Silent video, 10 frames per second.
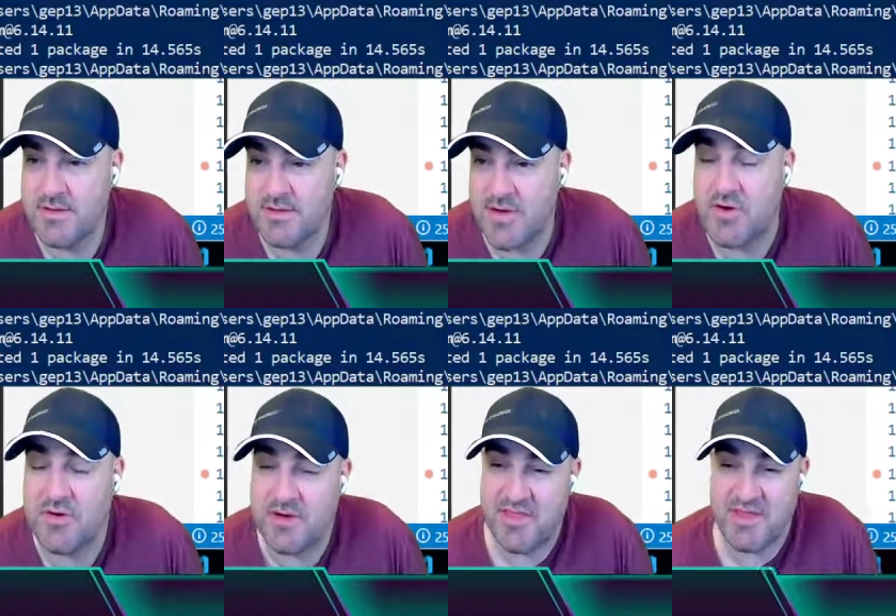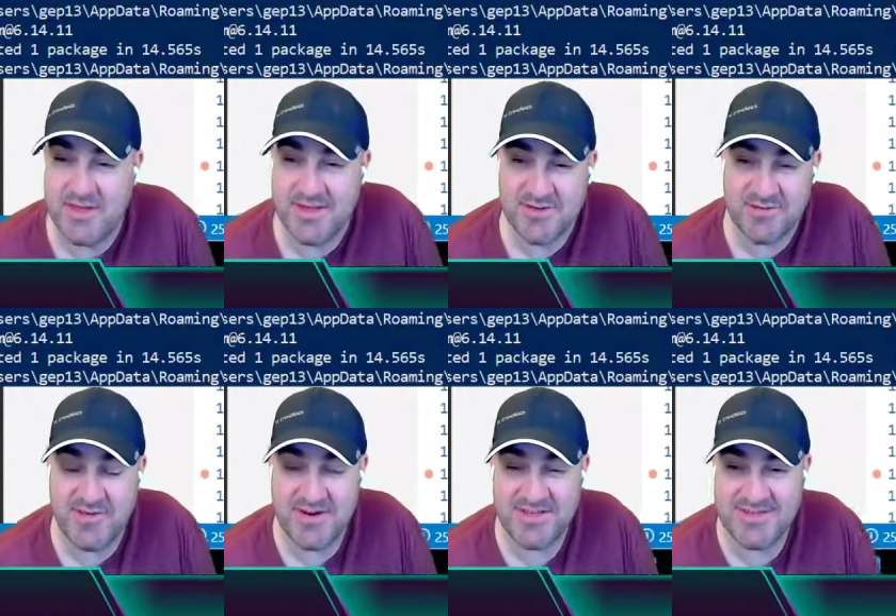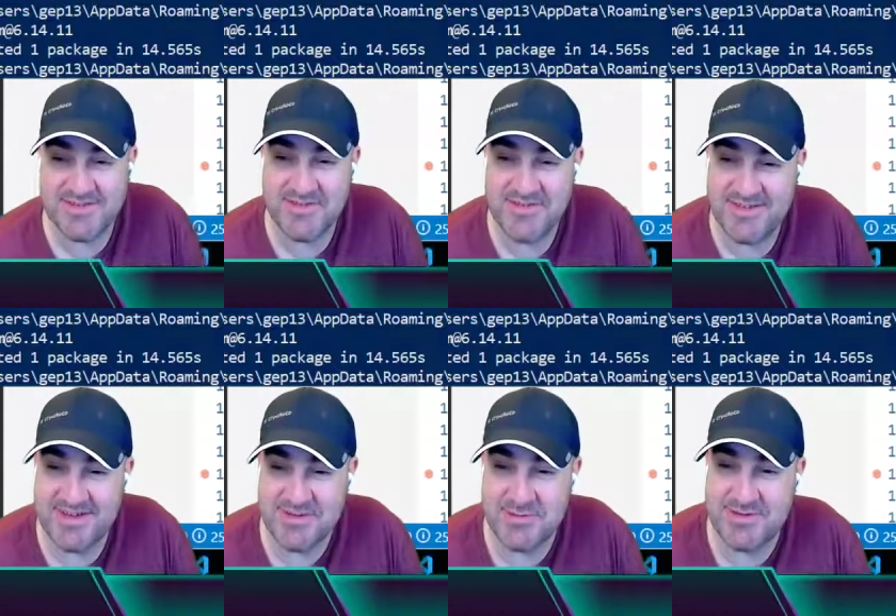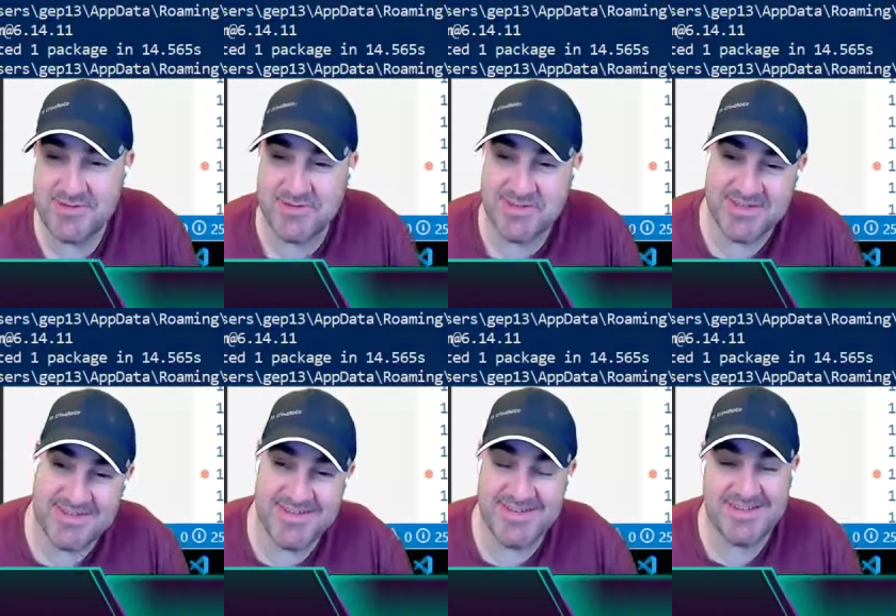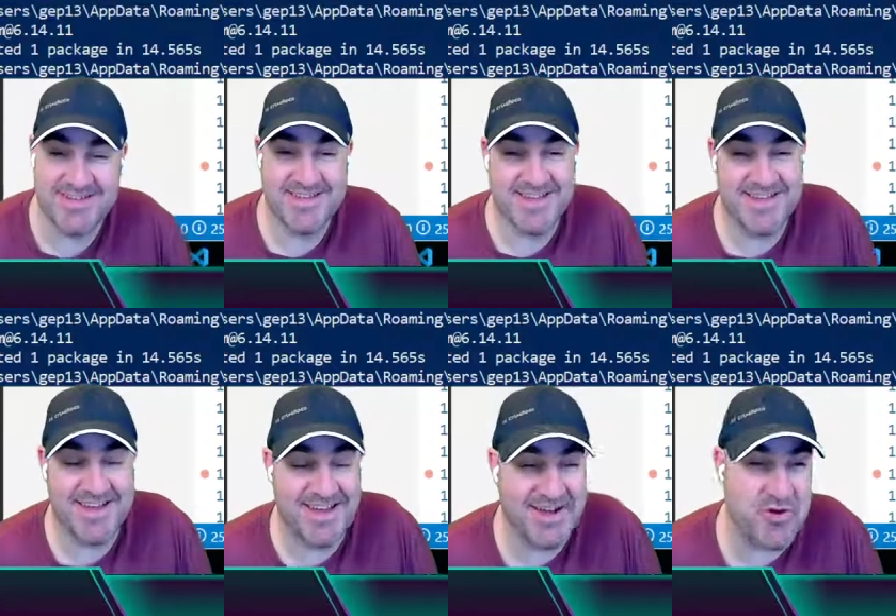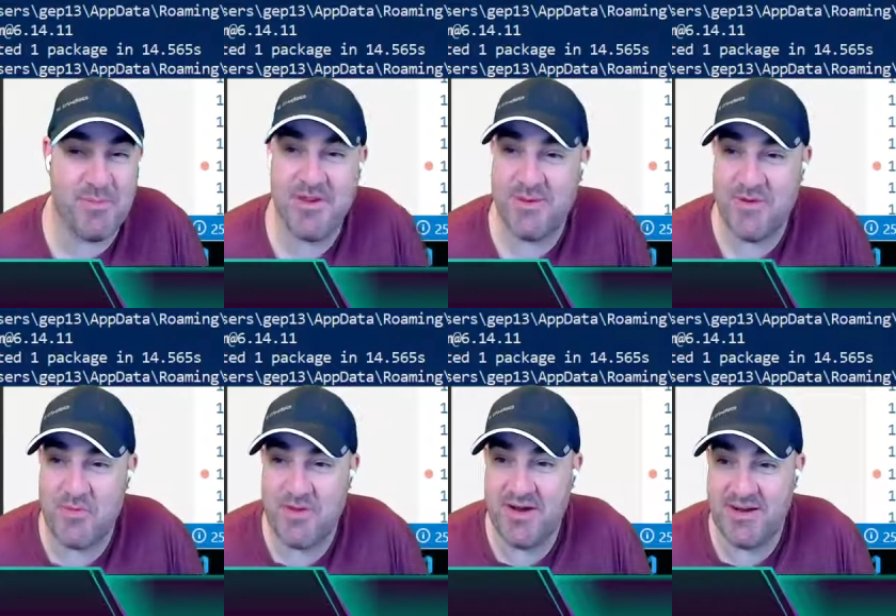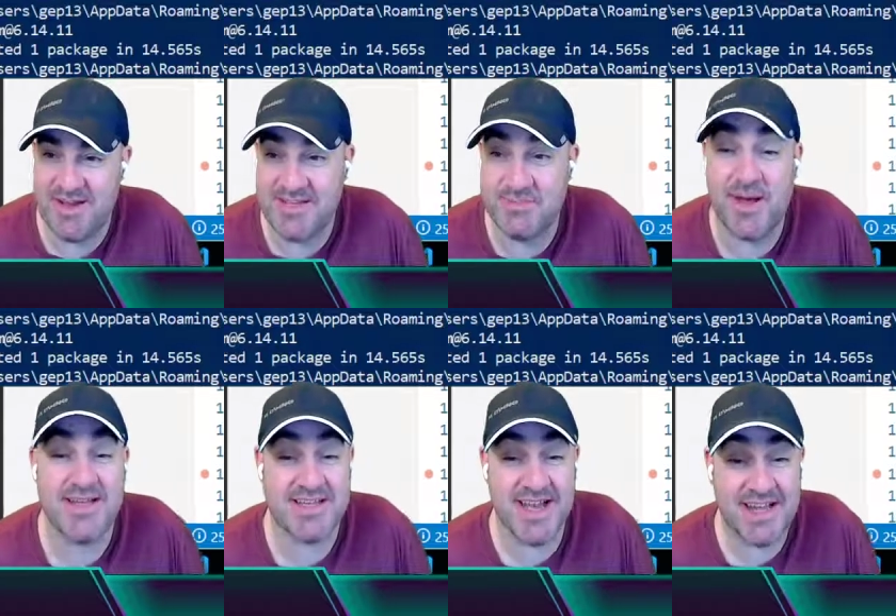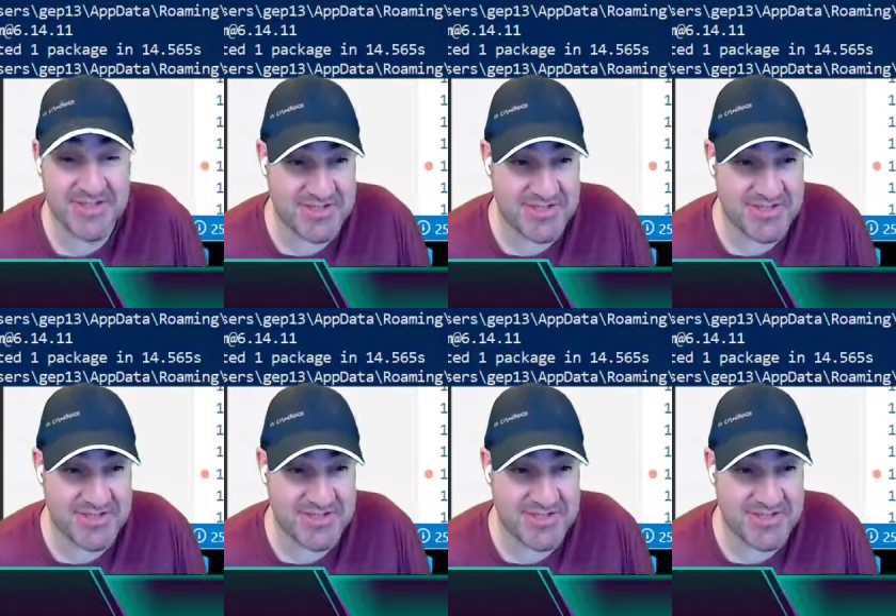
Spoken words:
Oh, I think he's referring to Augusto's comment about where is Pascal's